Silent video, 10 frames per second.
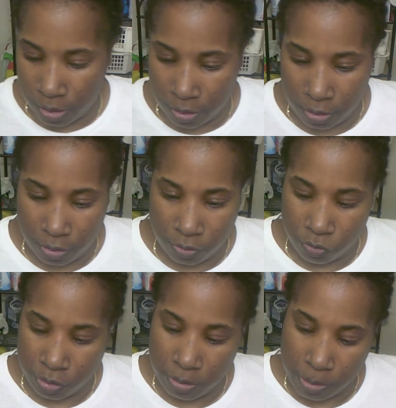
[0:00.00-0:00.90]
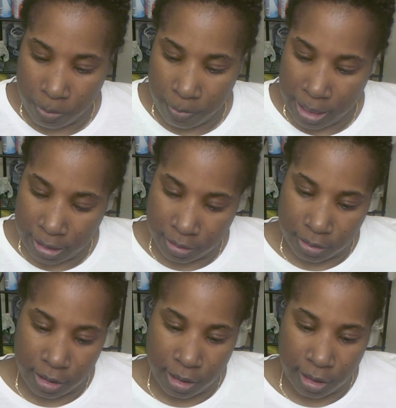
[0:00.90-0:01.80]
The treatment mask
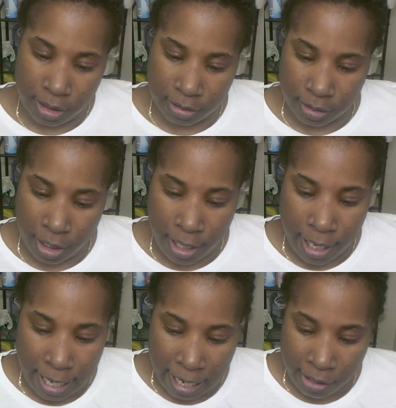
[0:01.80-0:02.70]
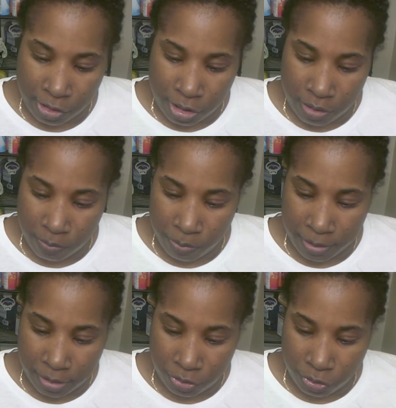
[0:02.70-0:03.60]
says, our deep
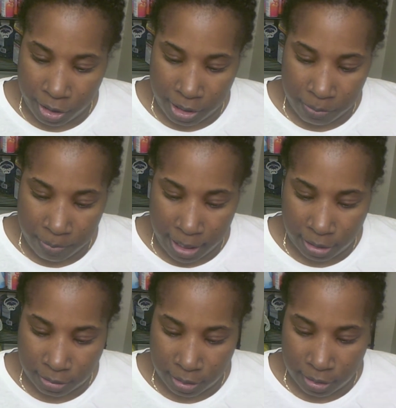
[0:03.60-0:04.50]
penetrating mask